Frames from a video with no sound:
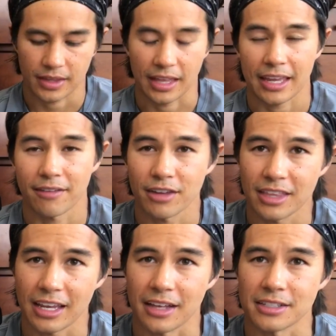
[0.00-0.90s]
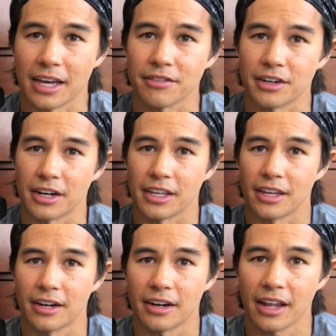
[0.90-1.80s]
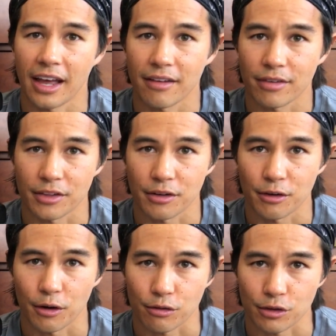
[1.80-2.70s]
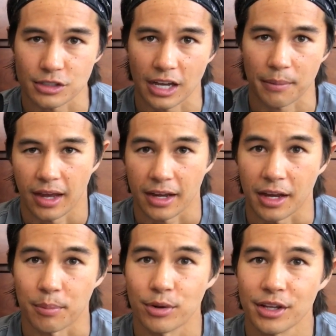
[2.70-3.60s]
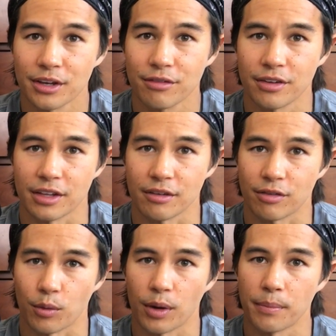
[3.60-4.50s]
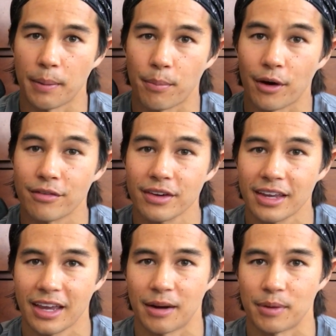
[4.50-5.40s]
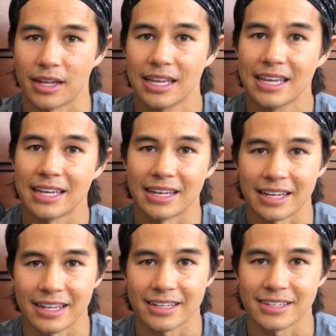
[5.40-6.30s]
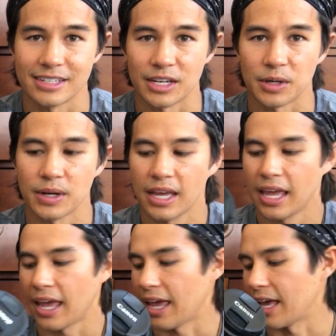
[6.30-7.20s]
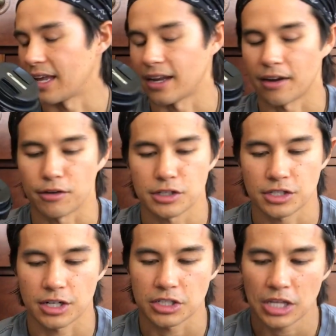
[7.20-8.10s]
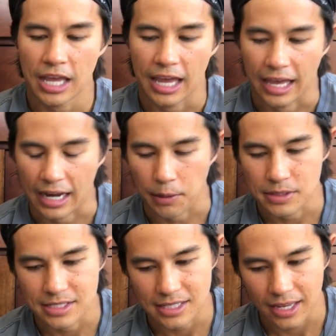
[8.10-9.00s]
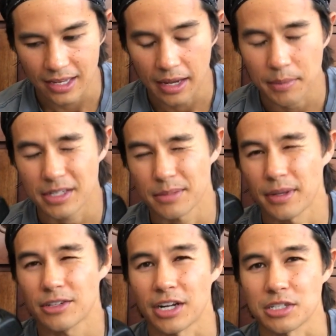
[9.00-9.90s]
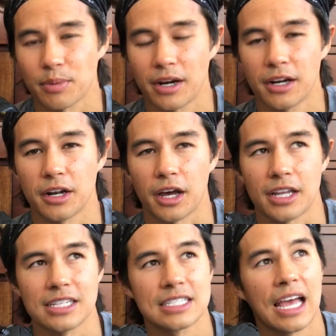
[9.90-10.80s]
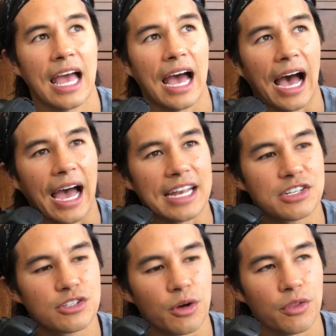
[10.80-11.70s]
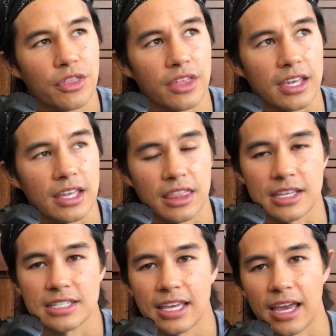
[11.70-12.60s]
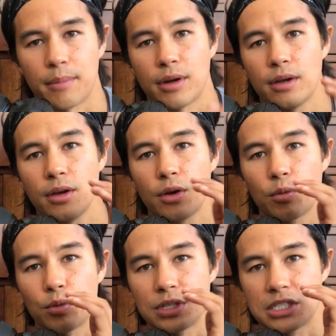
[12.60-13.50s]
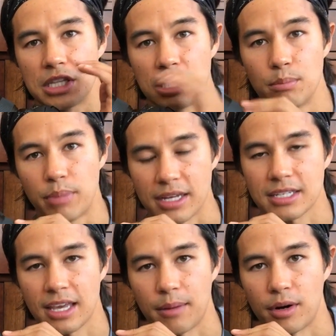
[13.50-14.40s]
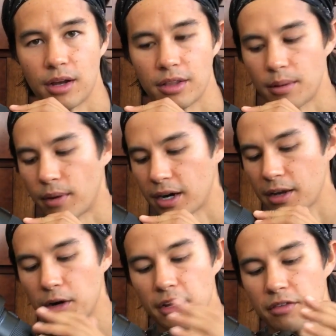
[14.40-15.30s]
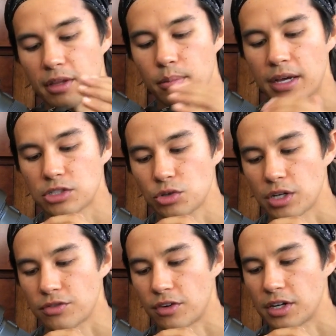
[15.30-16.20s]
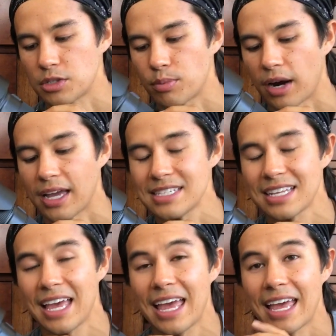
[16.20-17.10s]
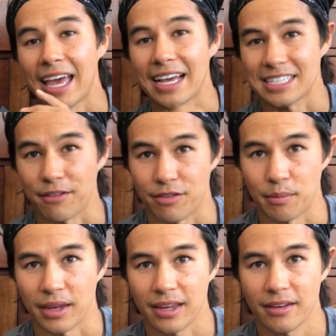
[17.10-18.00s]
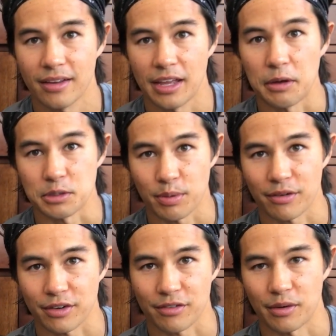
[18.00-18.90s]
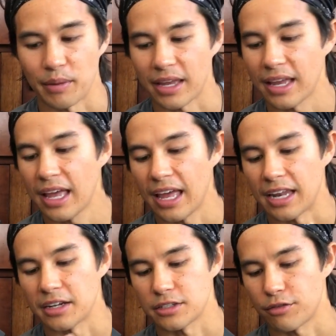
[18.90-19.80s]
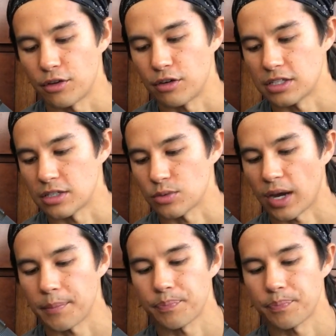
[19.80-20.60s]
Like everything else, after a year and a half on the road full time, I got a pretty good feeling for what my perfect camera needed to do. And I researched, and I would say, to be transparent and honest, I don't think this camera was the best camera on the market or even the best choice for its price, except for me. It was perfect for me. And here's a few reasons why.